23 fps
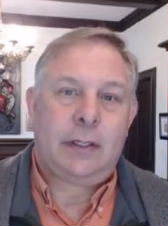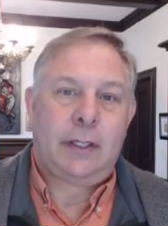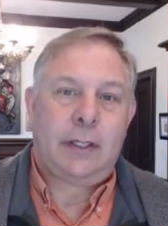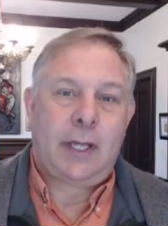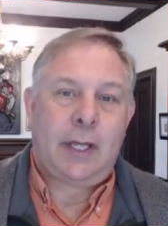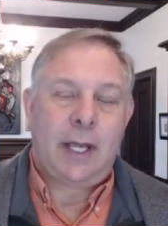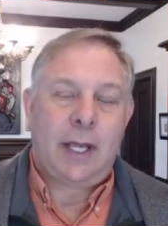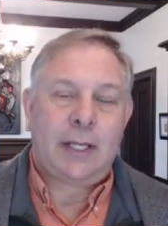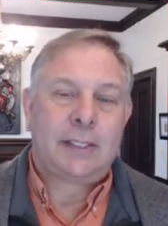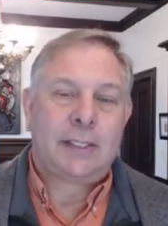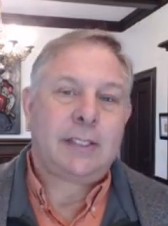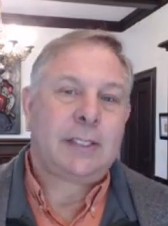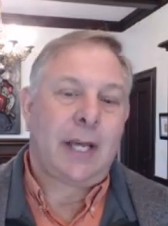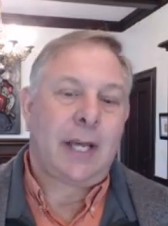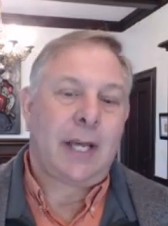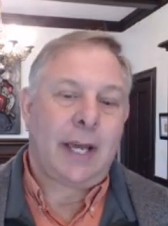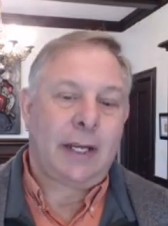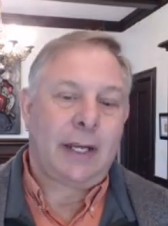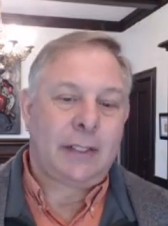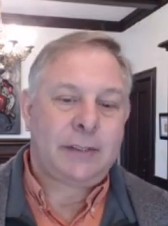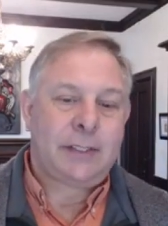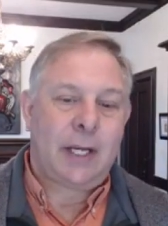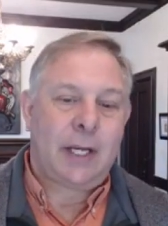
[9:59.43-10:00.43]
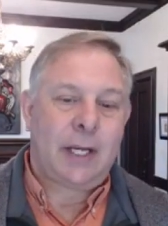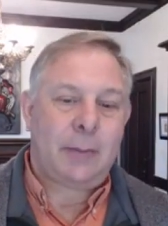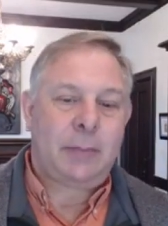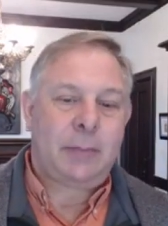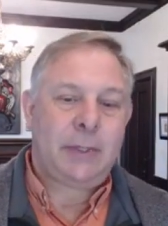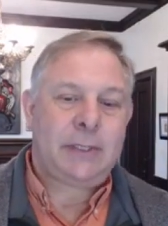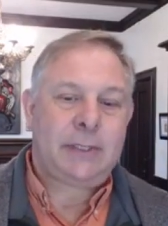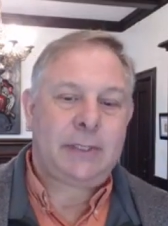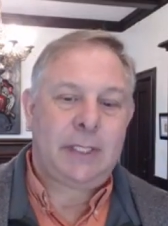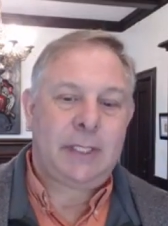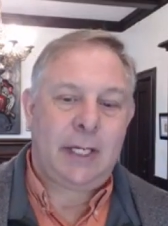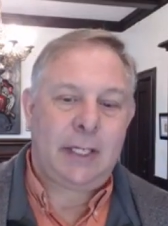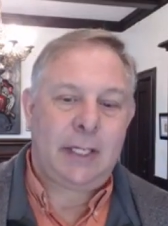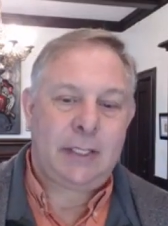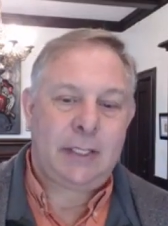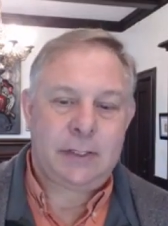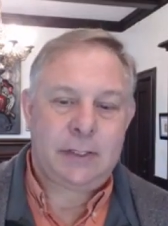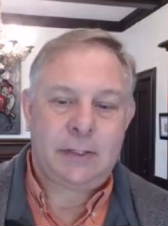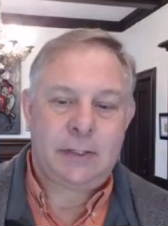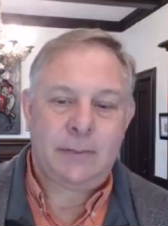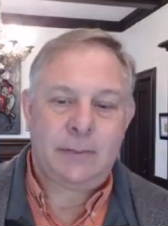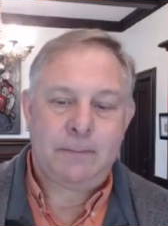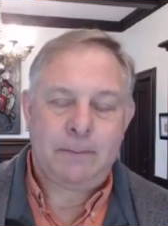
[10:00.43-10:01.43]
kind of sidles up and
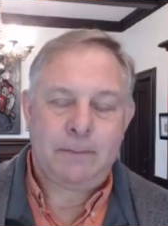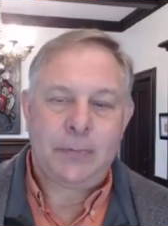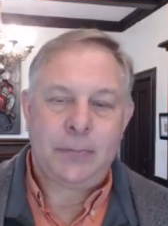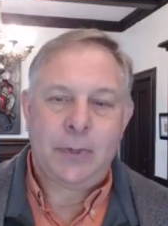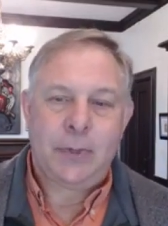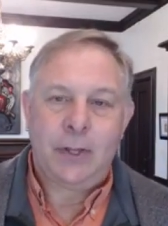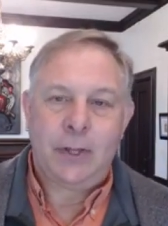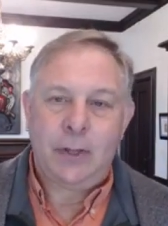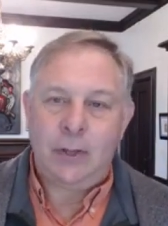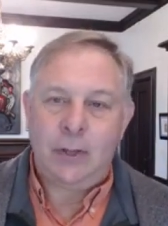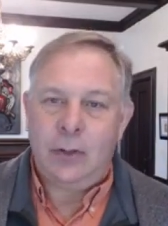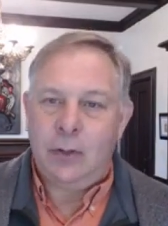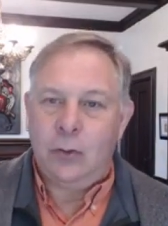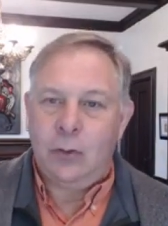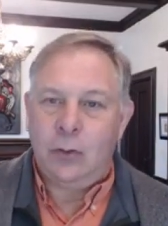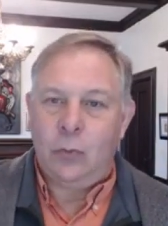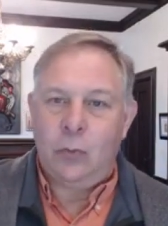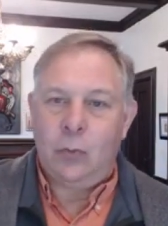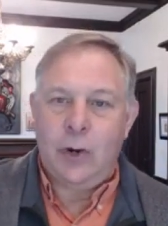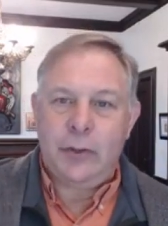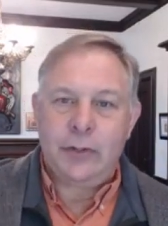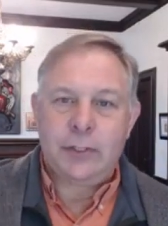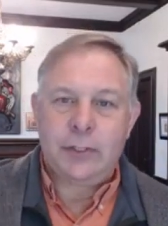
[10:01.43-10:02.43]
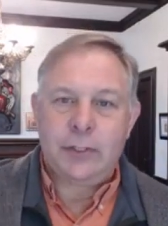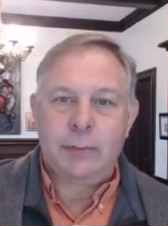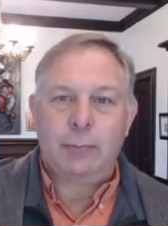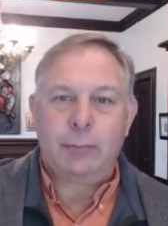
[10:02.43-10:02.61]
says, well, there's a